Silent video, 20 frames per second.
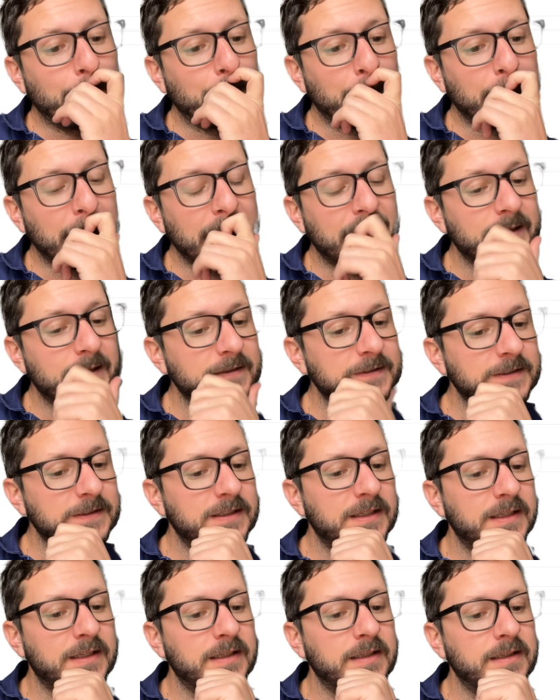We
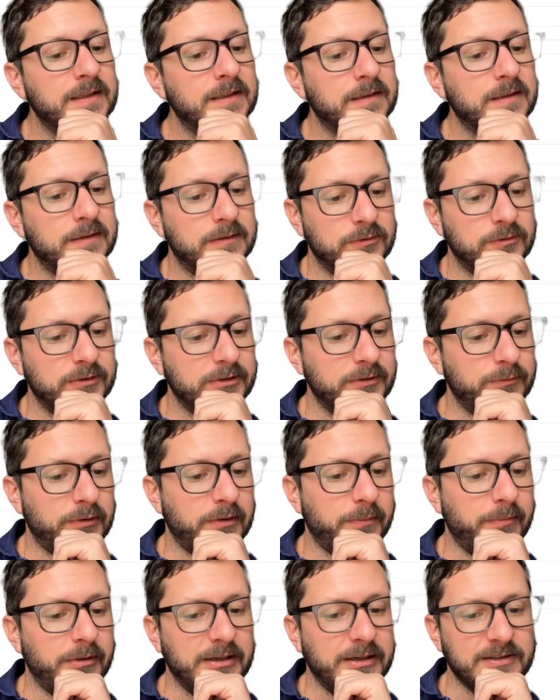honestly don't need
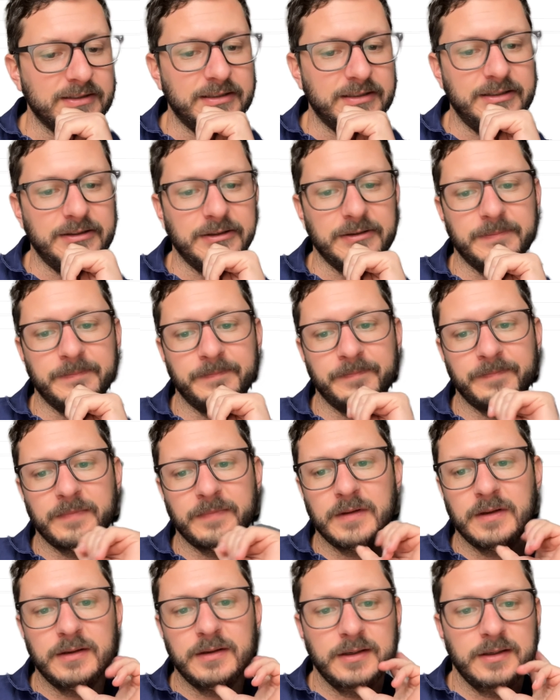web browsing either.
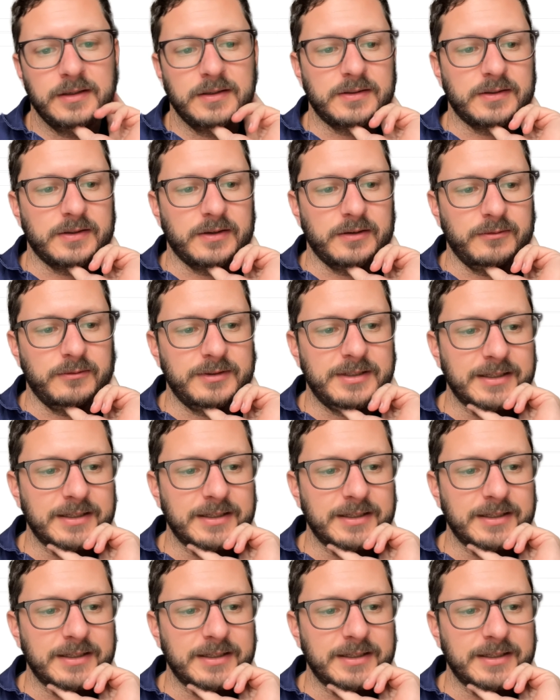So we'll